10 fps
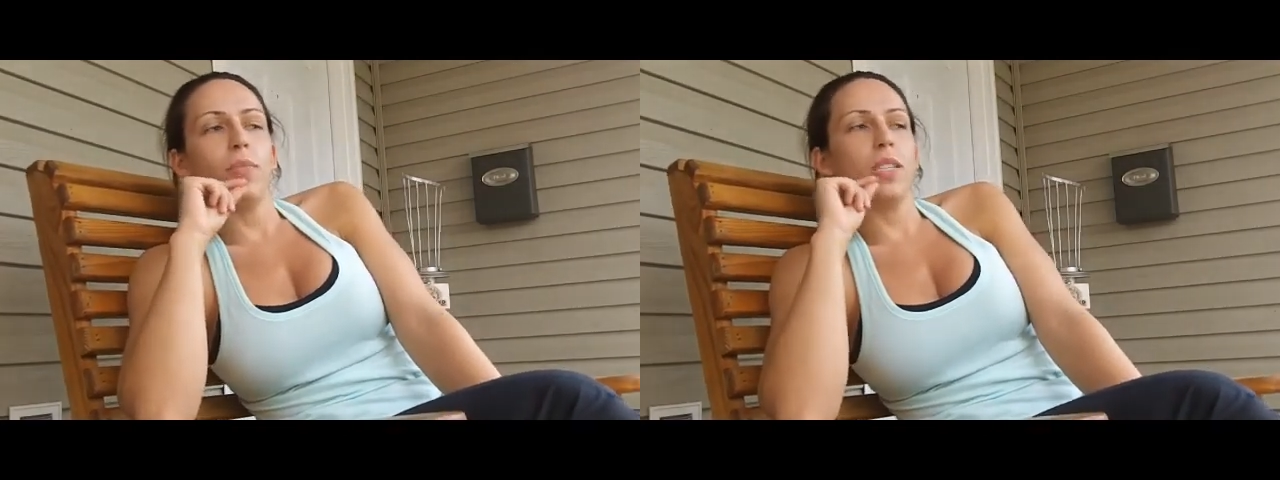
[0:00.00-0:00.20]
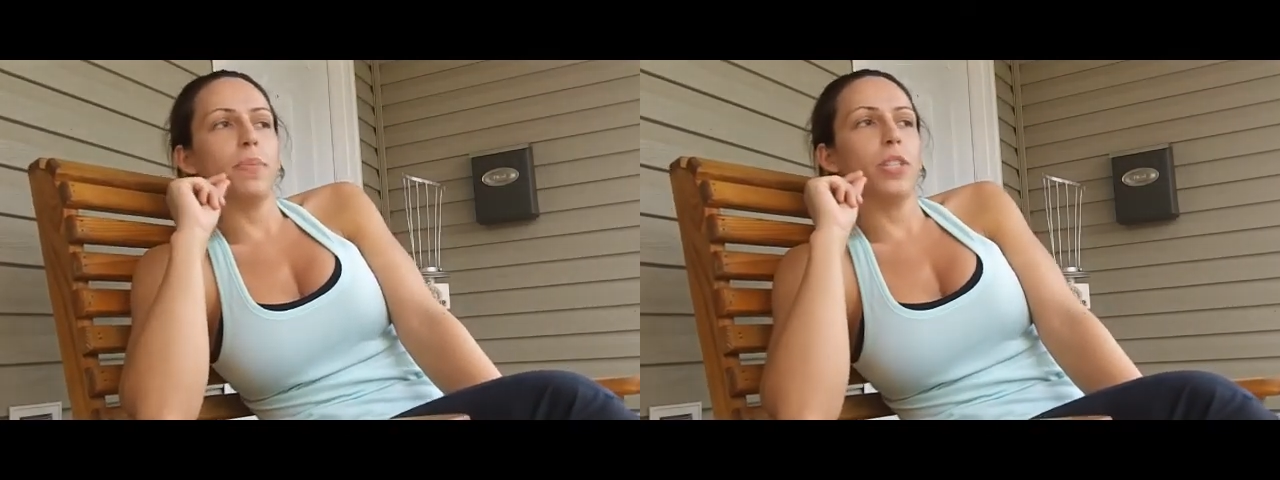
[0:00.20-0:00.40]

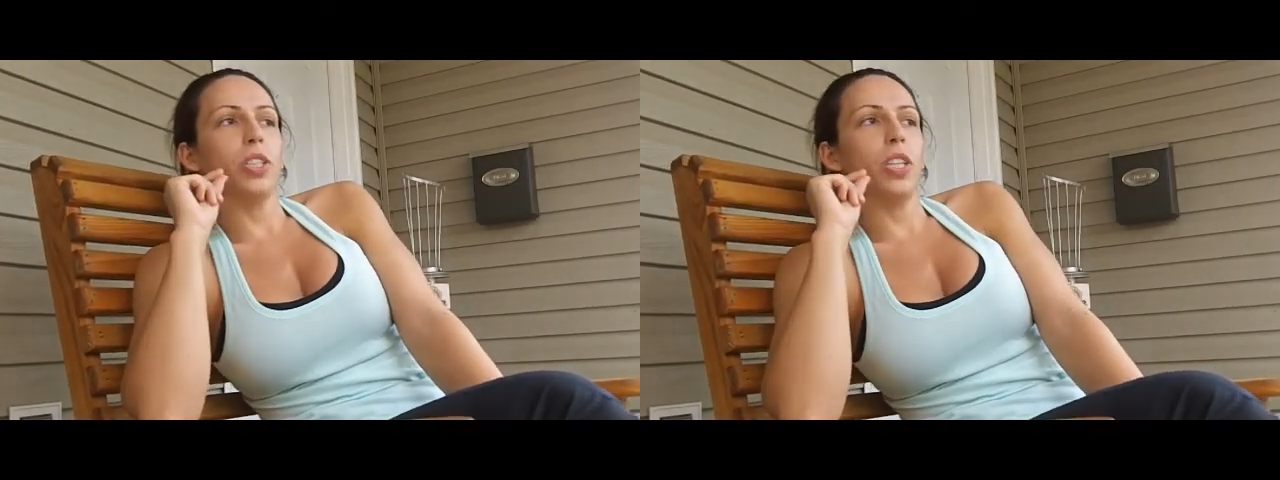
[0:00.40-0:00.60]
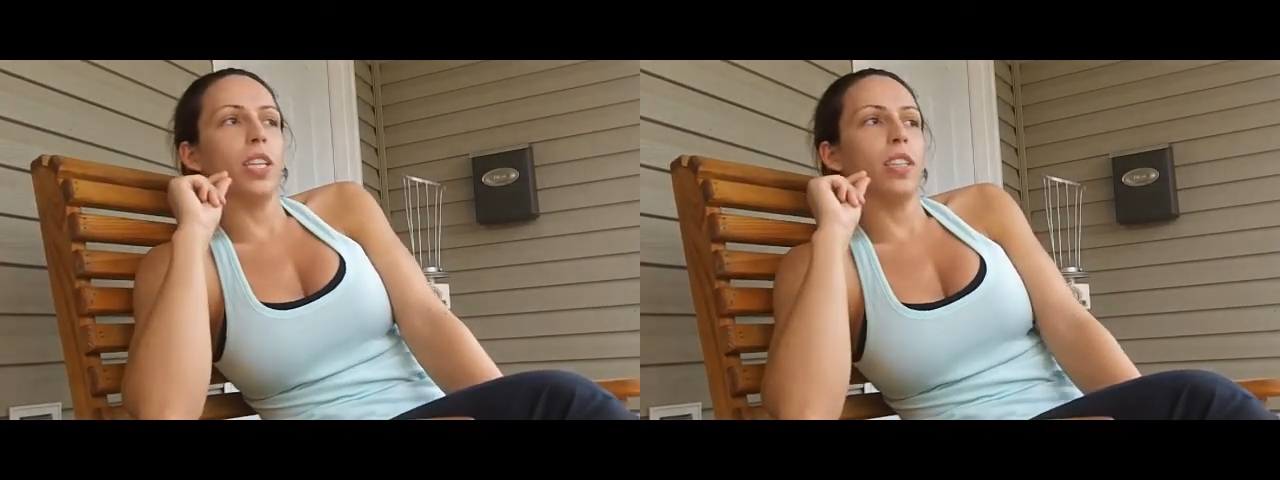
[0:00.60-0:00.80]

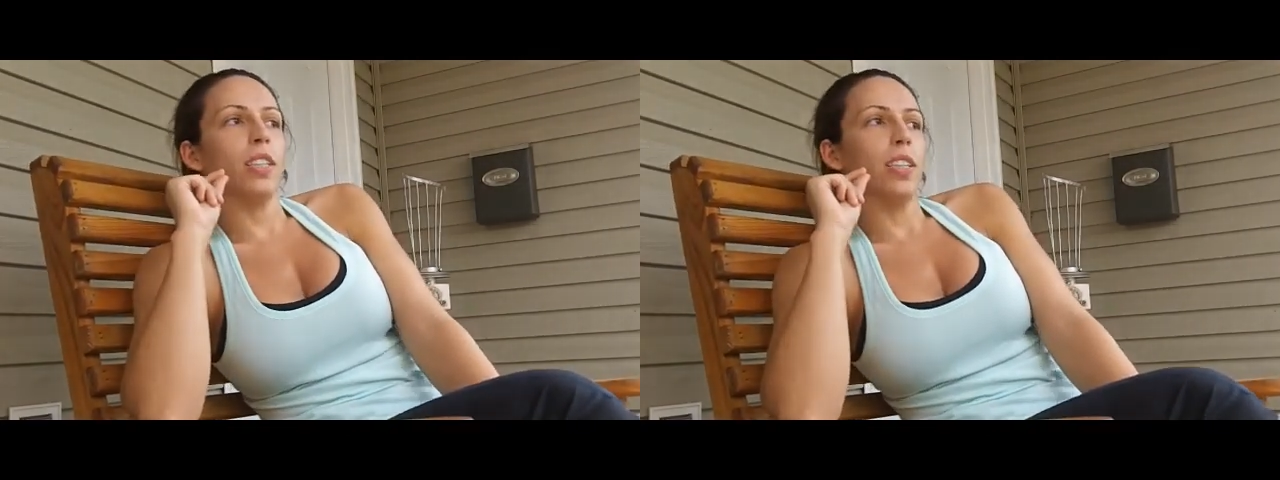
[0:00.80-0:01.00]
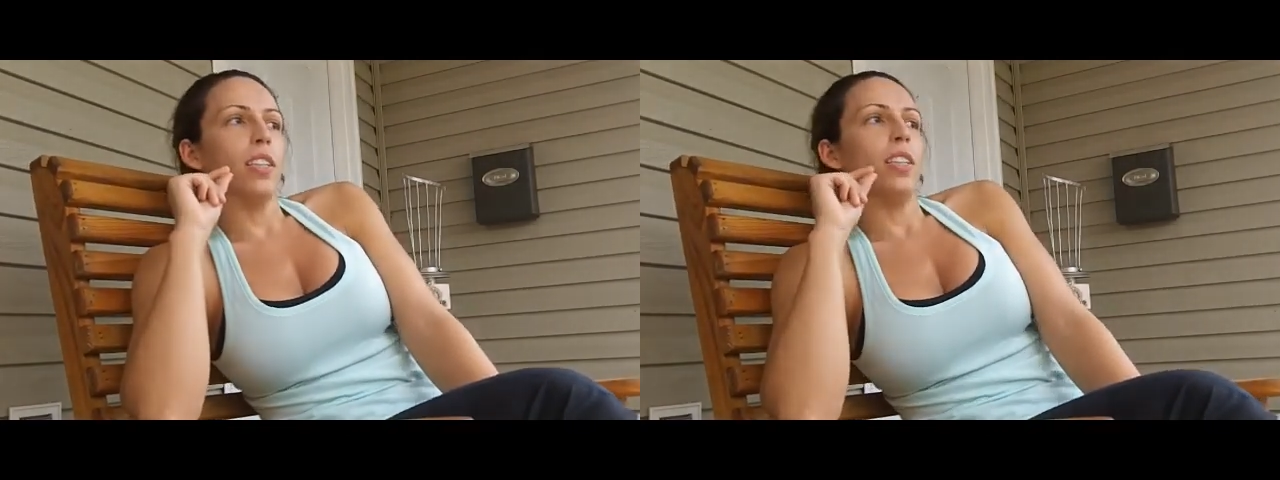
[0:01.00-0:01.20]
especially
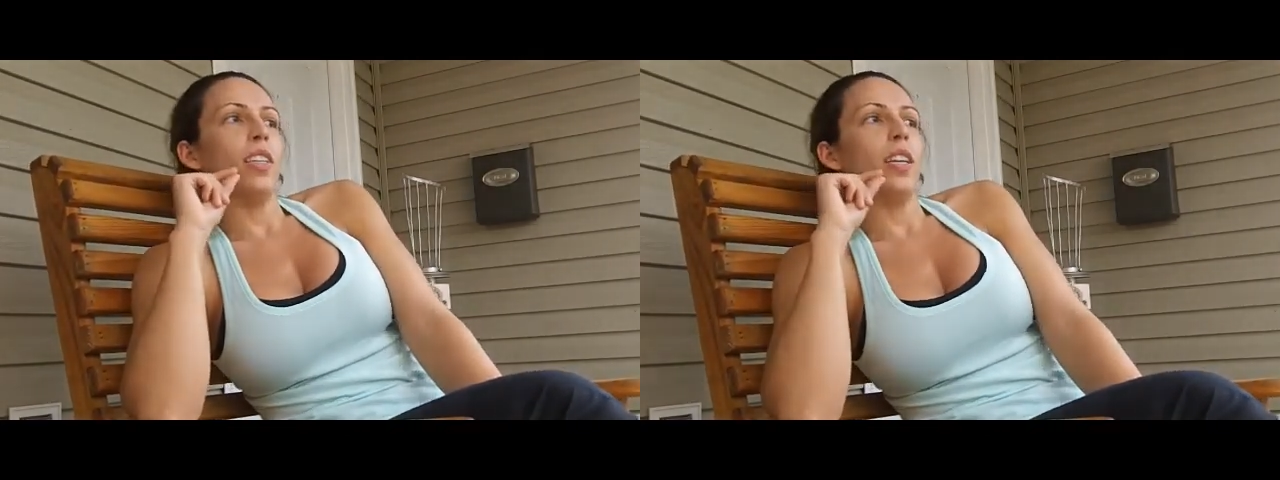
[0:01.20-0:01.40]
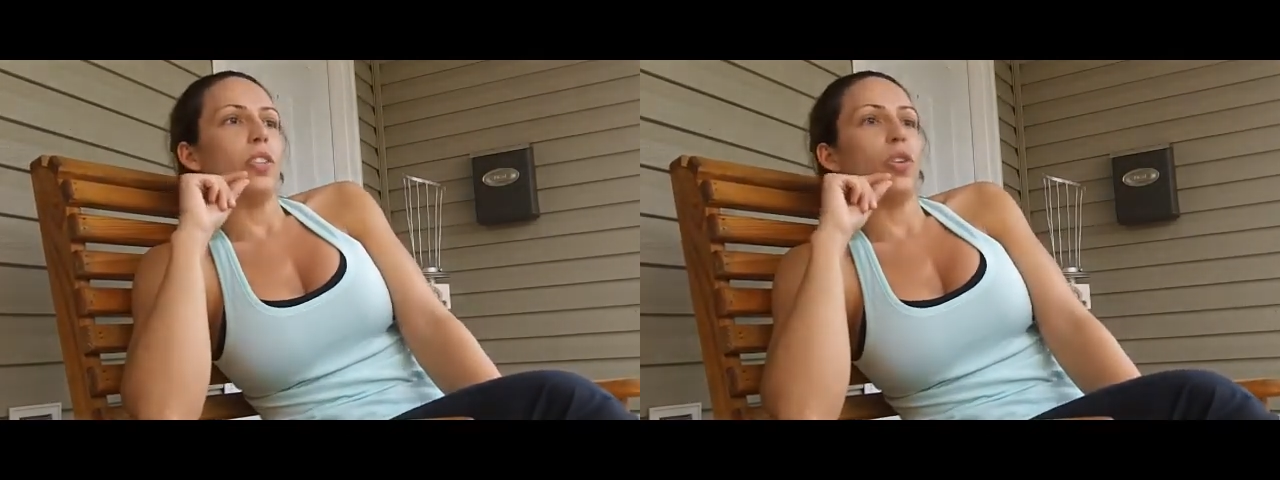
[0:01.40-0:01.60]

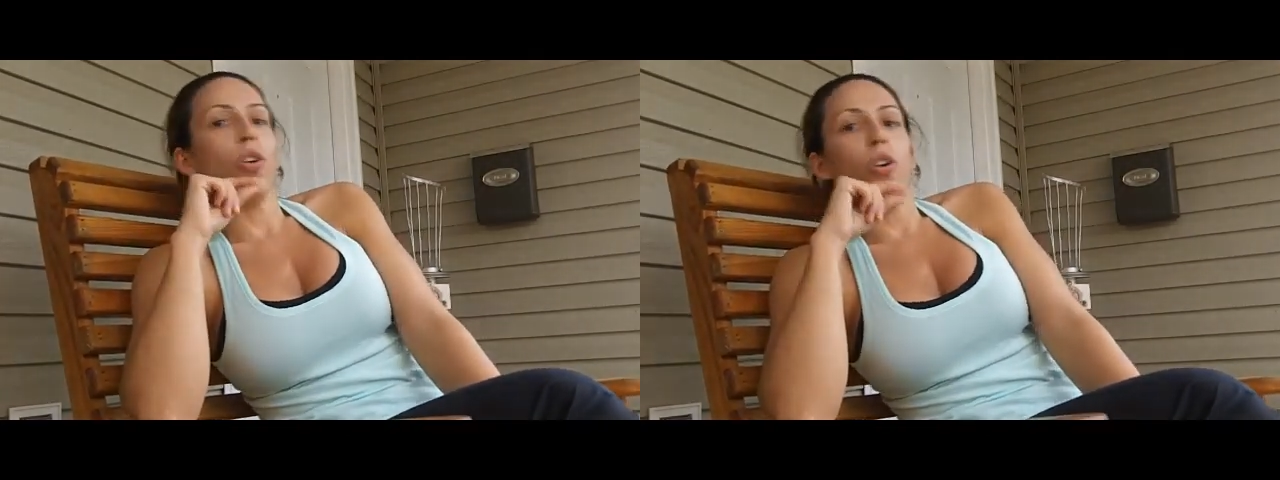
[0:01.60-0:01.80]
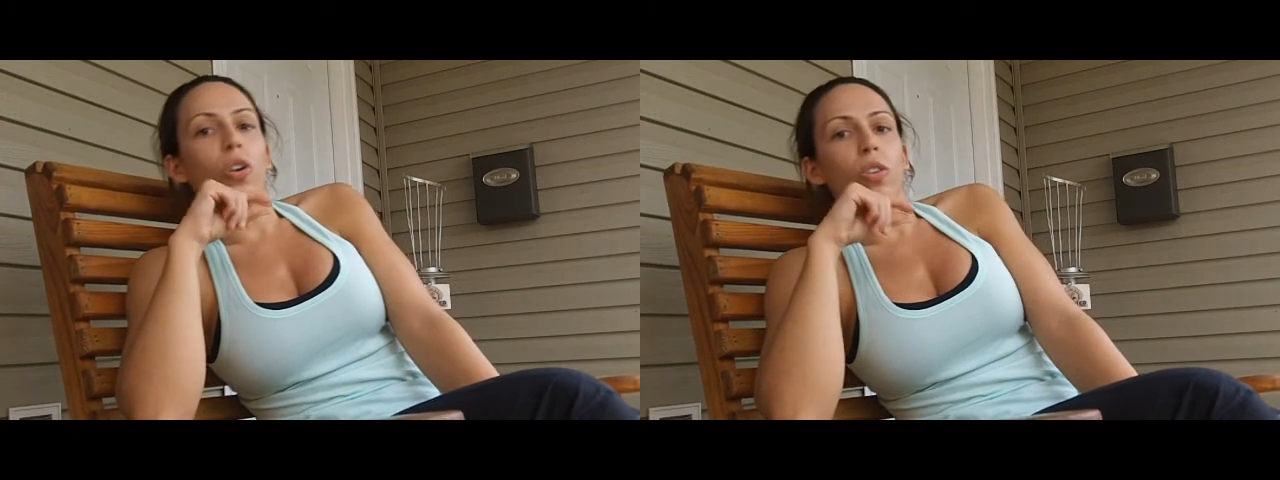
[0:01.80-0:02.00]
as a
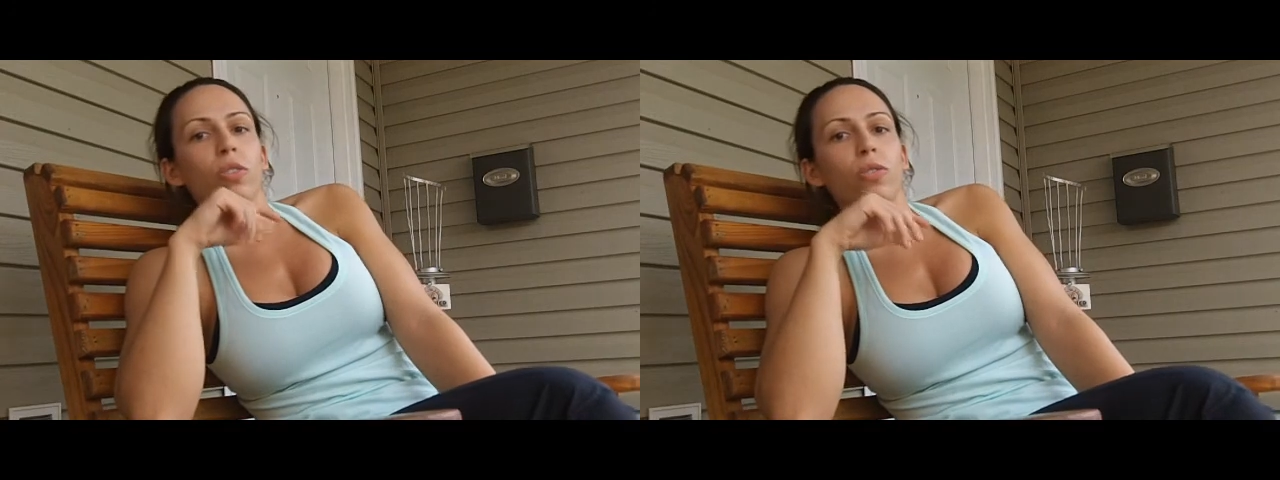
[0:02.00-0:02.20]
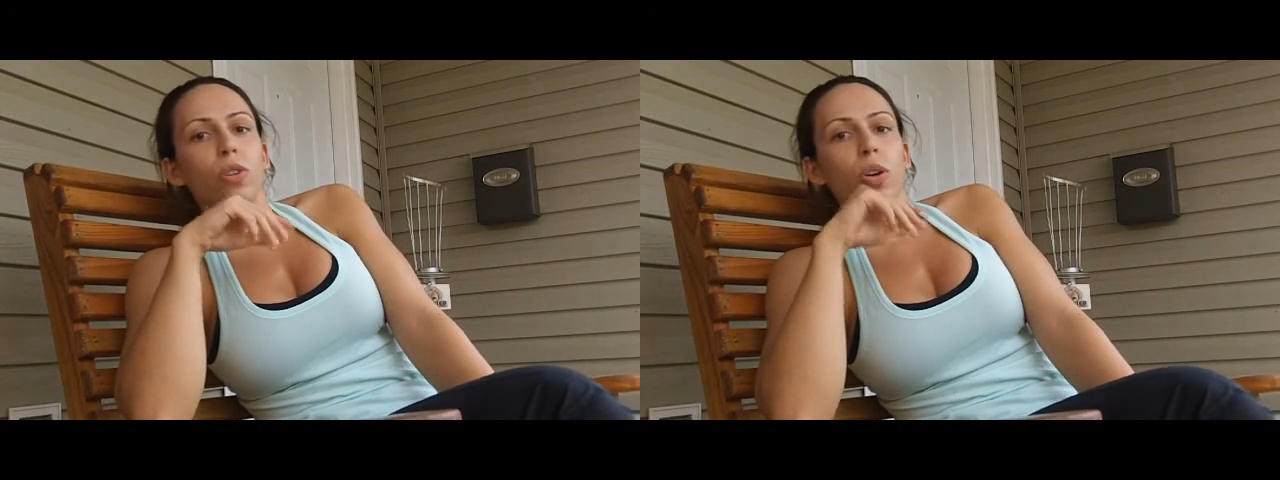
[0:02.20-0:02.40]
girl
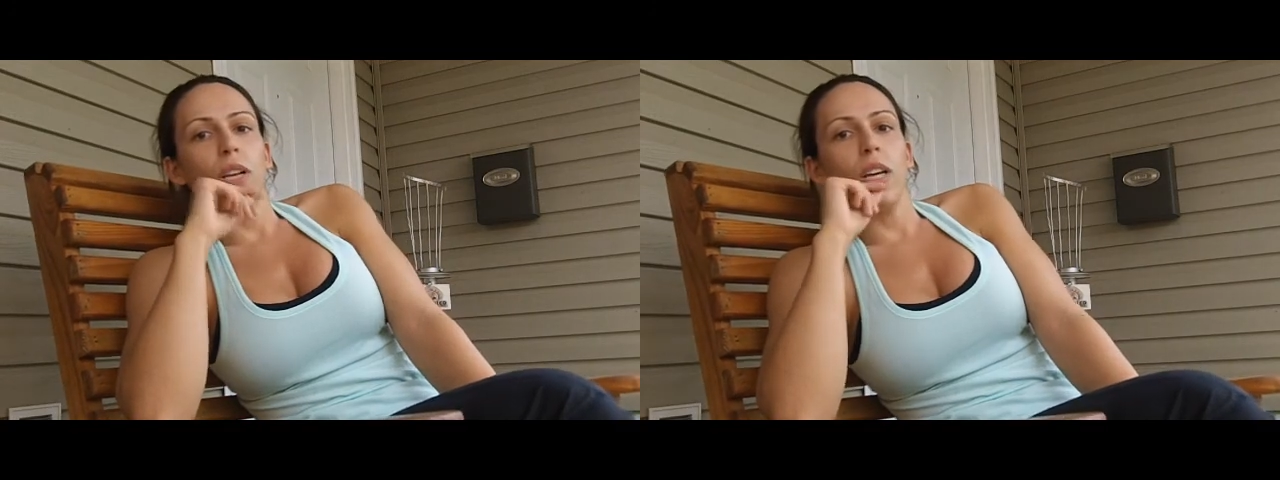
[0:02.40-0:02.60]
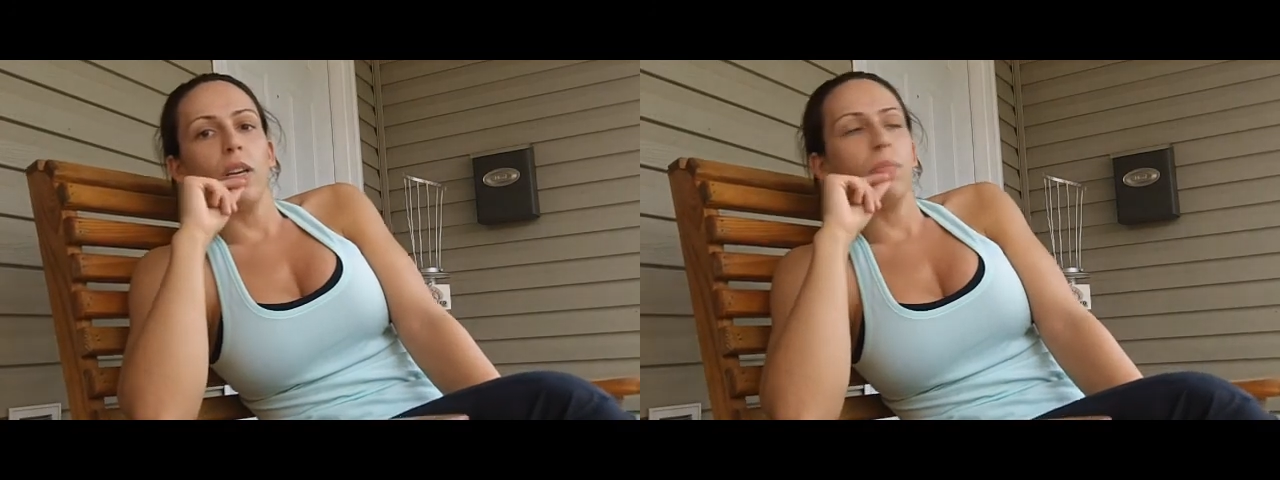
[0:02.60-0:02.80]

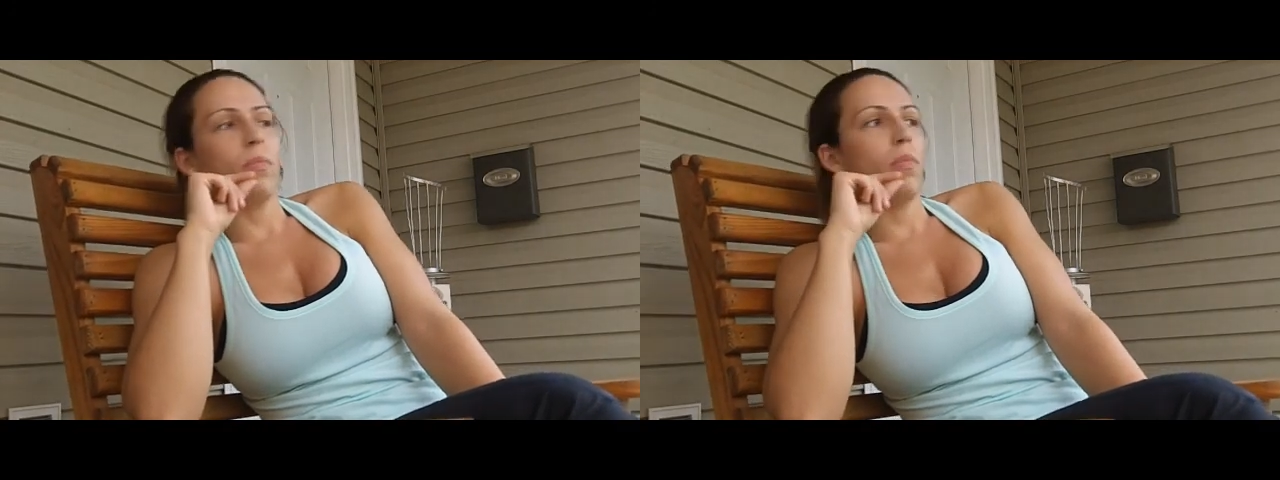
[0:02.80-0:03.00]
growing up,